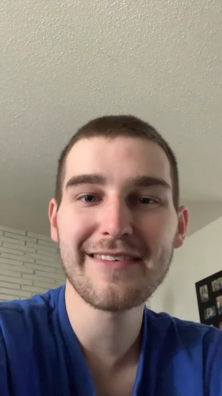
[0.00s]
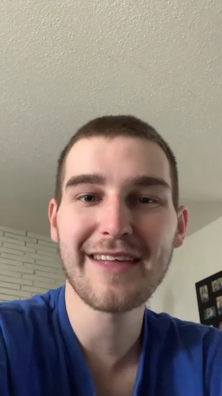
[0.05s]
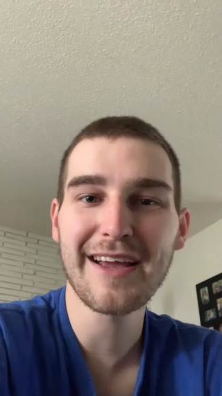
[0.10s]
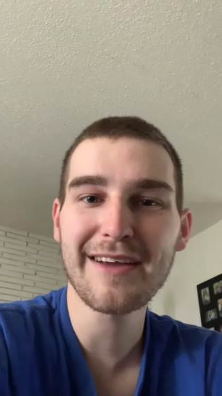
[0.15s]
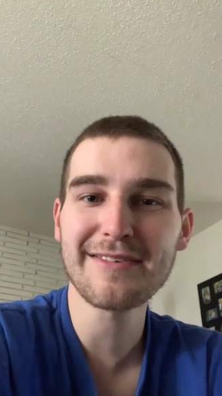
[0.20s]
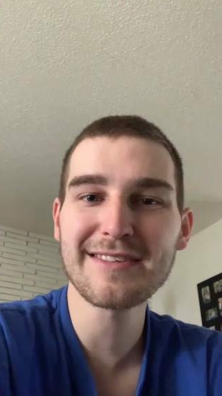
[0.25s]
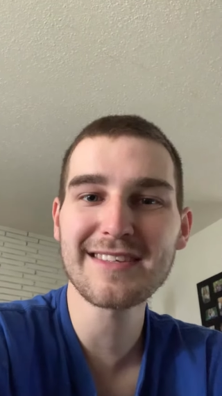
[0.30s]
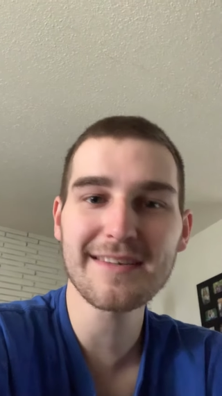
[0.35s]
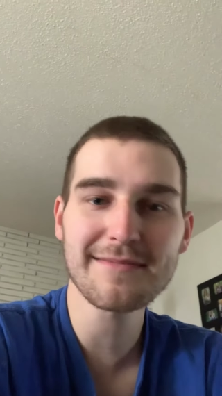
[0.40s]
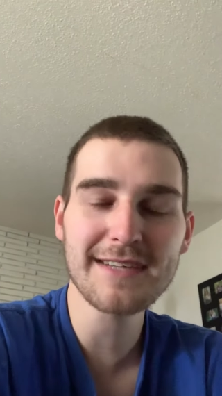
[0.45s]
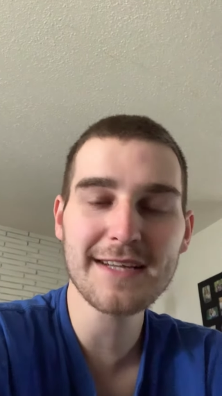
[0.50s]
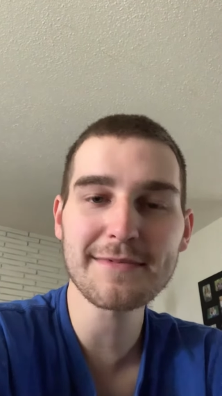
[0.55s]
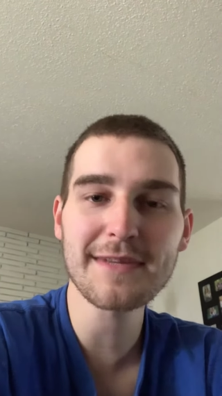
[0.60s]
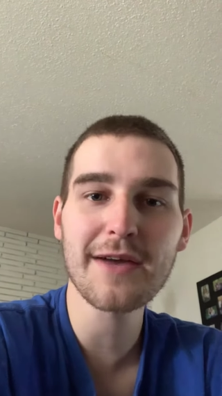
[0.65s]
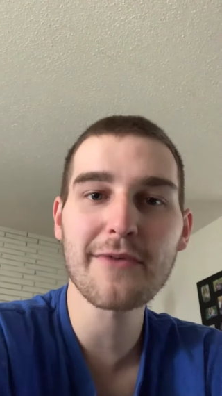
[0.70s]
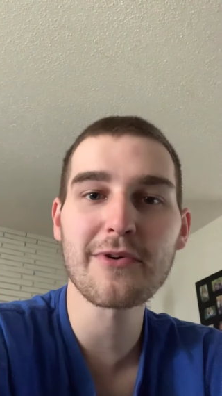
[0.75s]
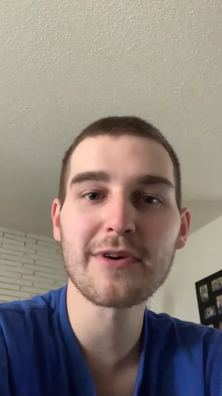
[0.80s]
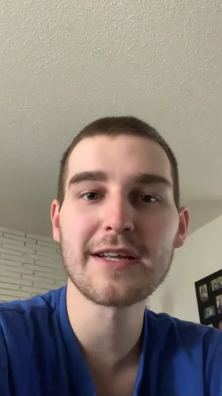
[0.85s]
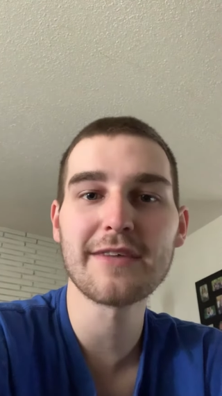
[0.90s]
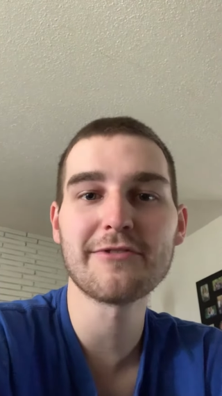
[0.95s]
Like sometimes I
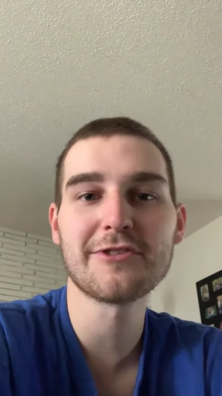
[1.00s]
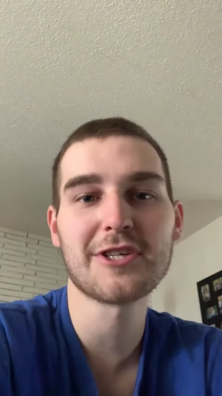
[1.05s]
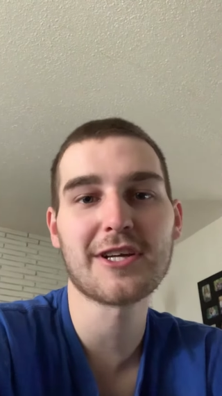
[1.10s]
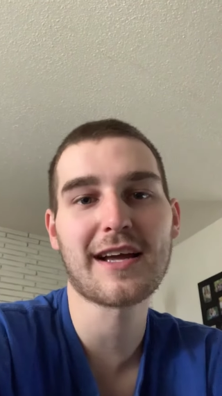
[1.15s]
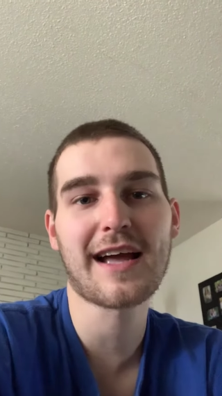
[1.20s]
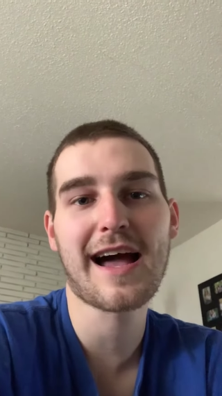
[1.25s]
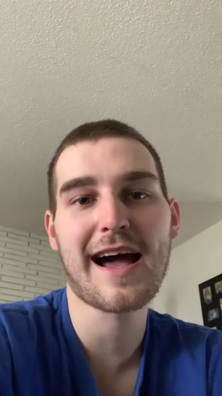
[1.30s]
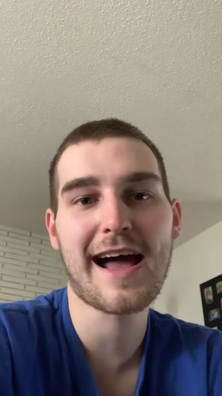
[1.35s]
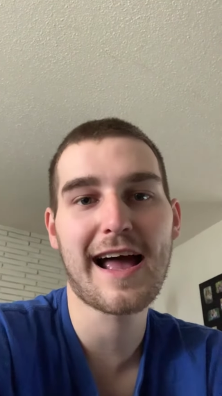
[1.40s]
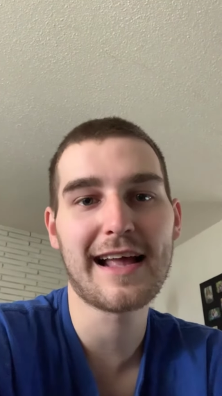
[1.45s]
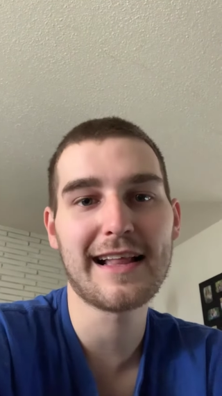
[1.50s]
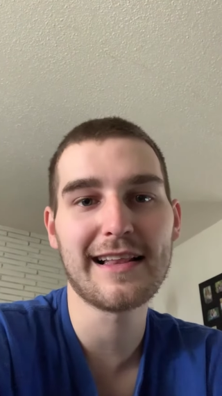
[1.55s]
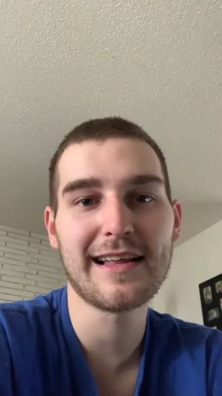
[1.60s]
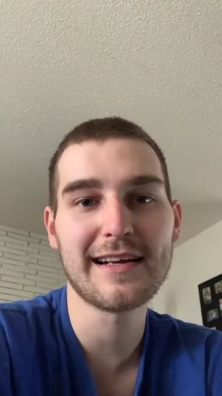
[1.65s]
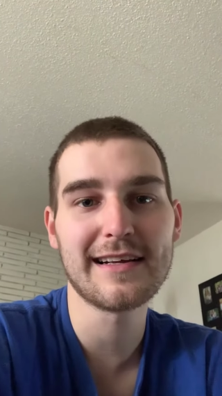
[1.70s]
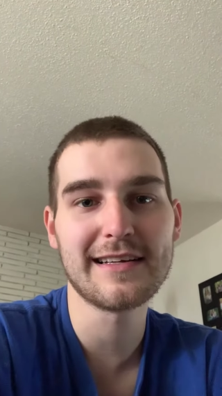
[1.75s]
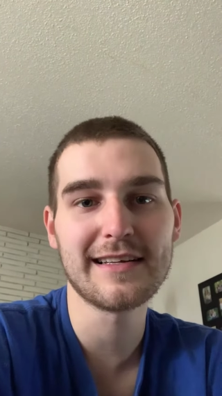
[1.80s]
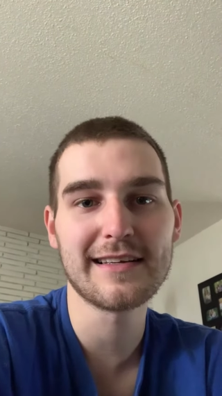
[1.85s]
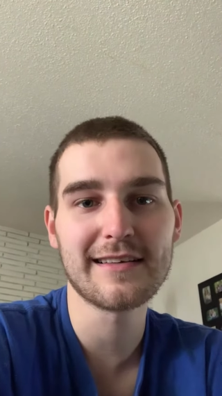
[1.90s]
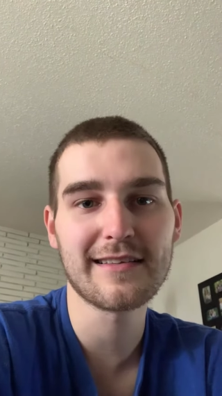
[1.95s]
won't even check
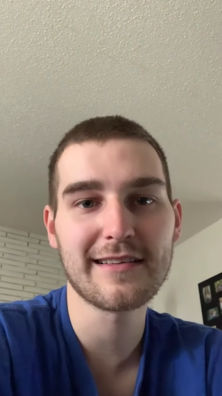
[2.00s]
highlighting.